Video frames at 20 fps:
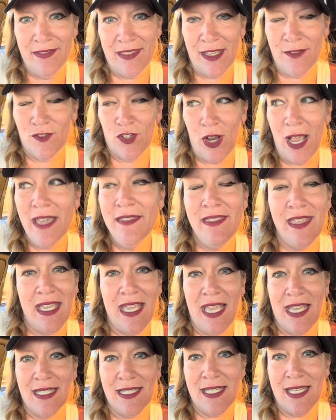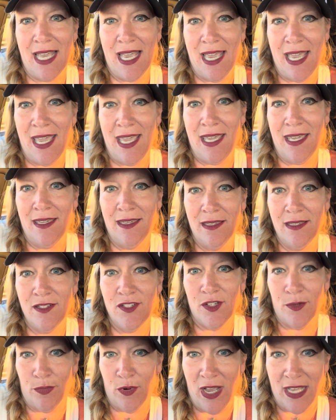They've tried the
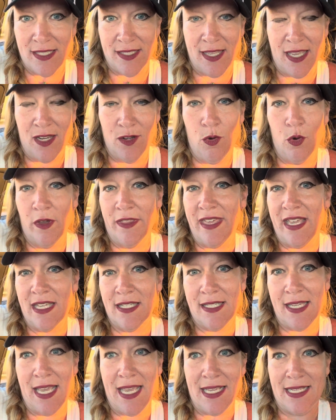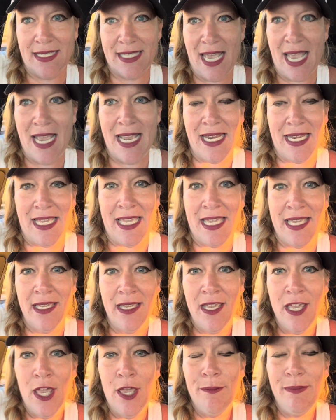antidepressant or the anti-anxiety
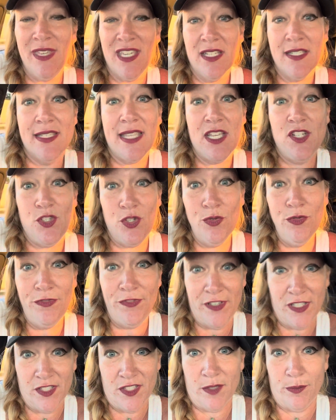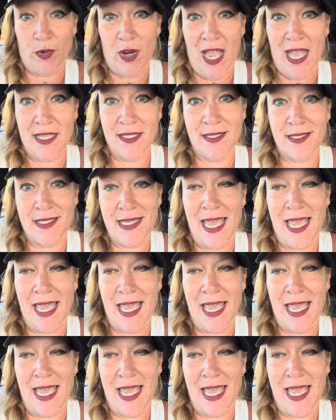because they do feel depressed.